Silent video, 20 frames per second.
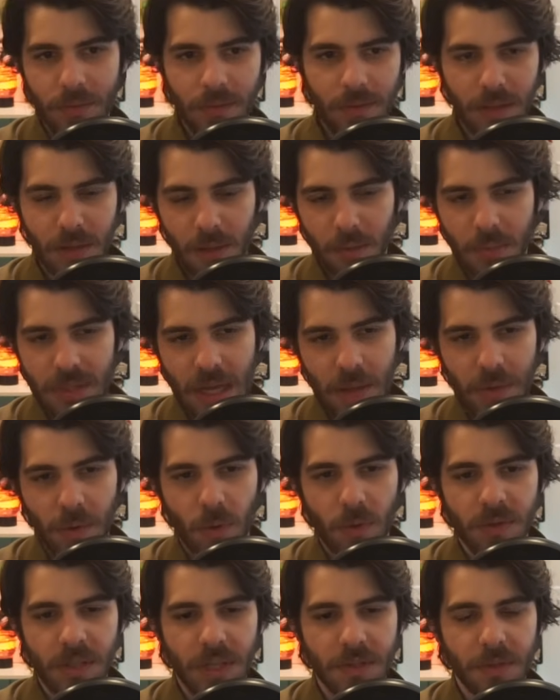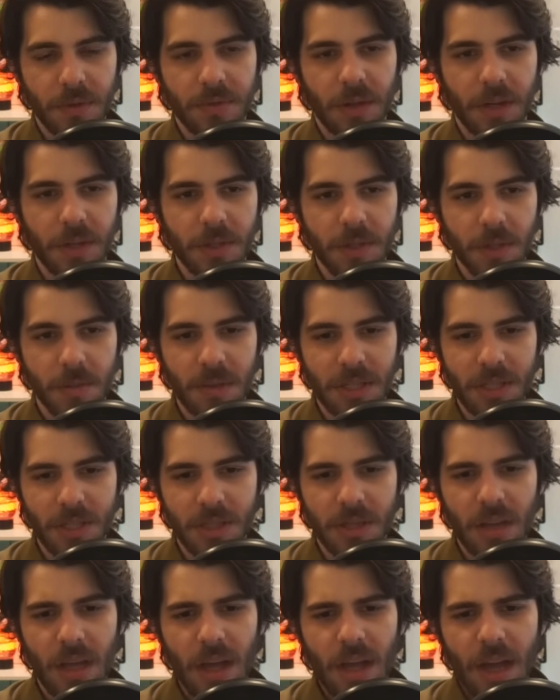the horizontal value
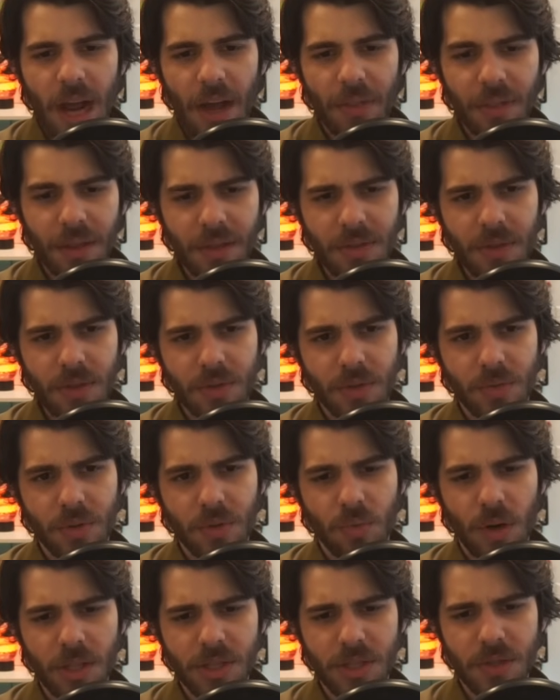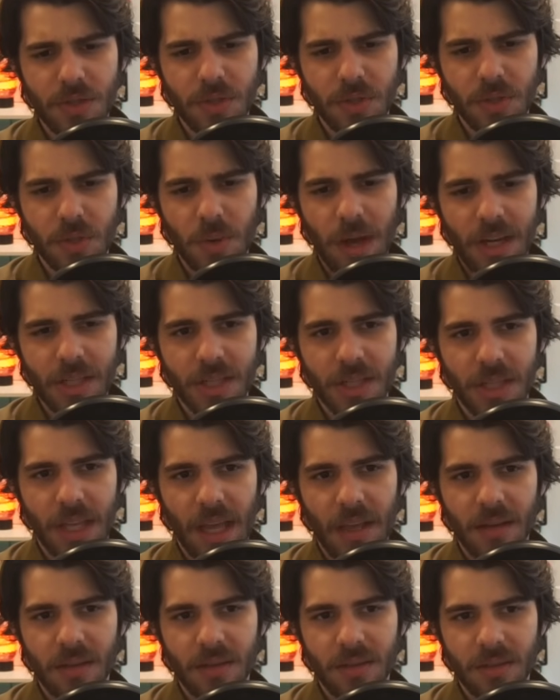suspension. I think the Russians do actually
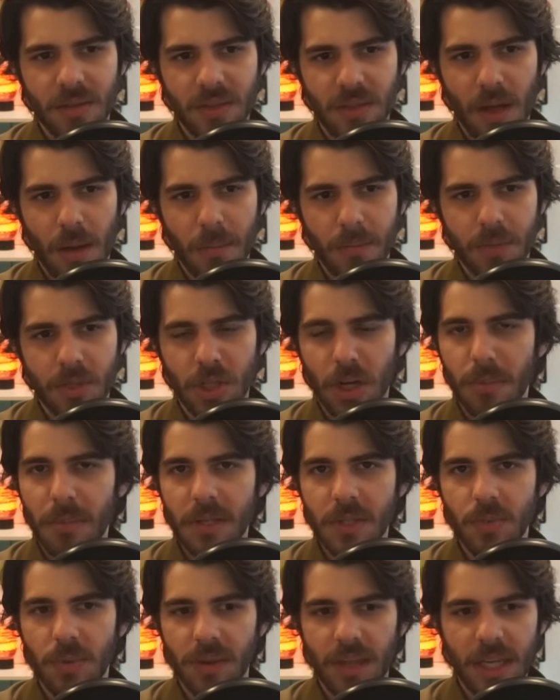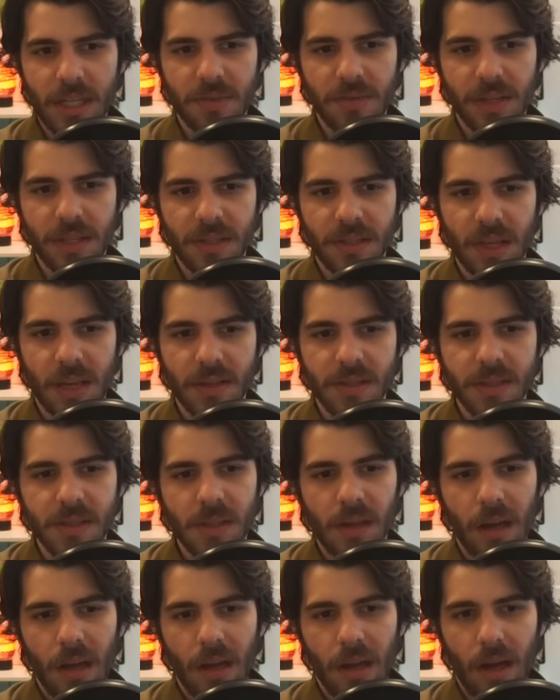get some Shermans with HVSS,
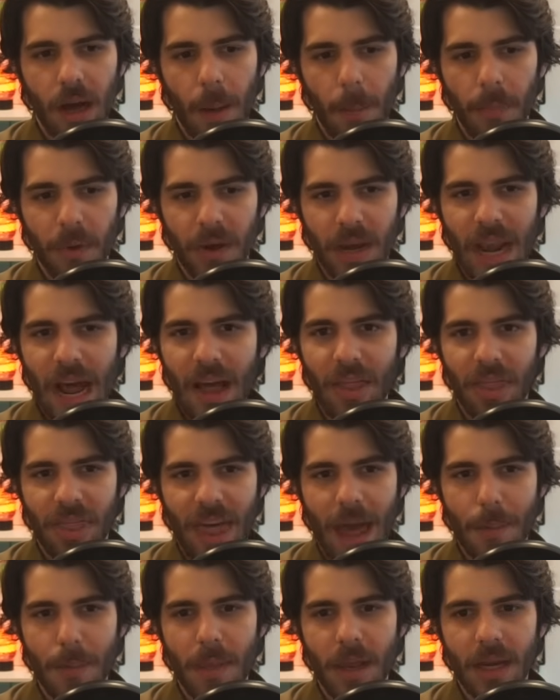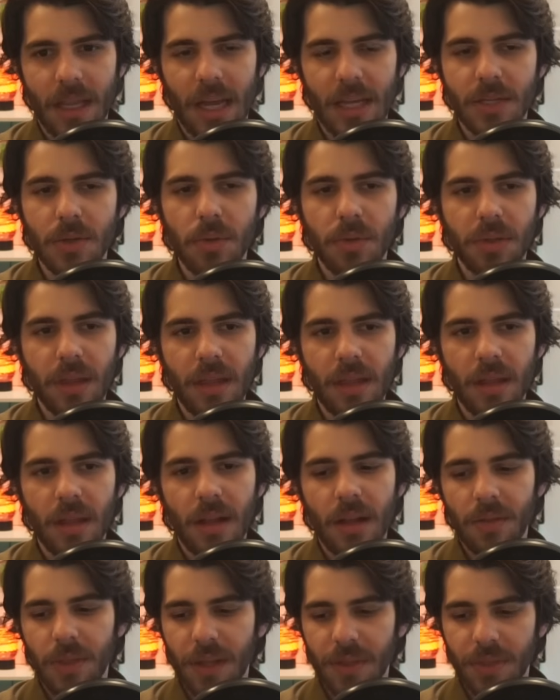but not that many. I do think
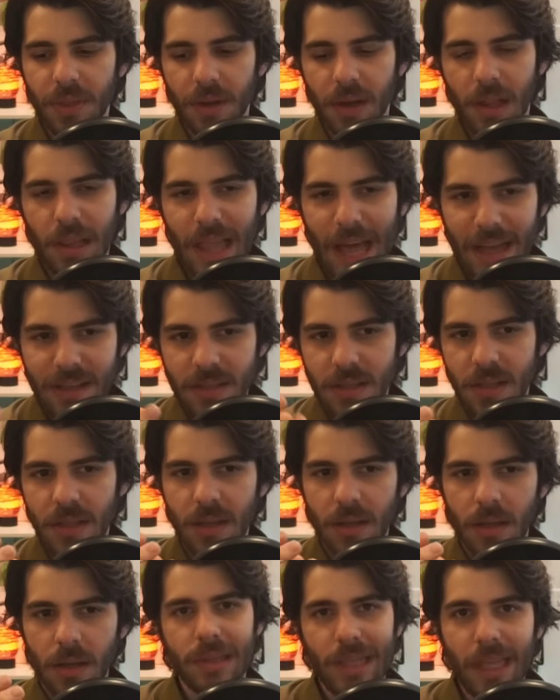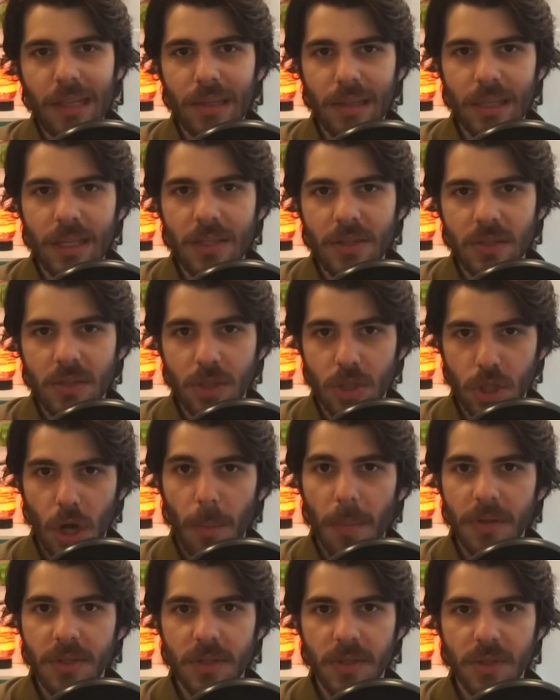like the classic Lend-Lease
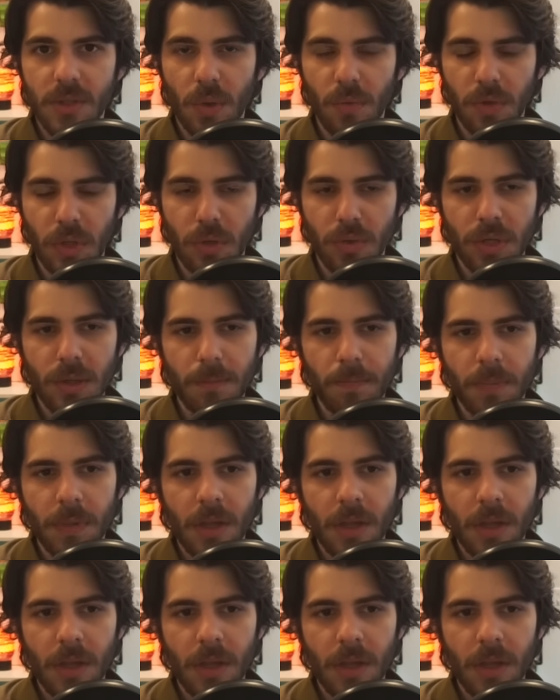Shermans, the Soviet Union,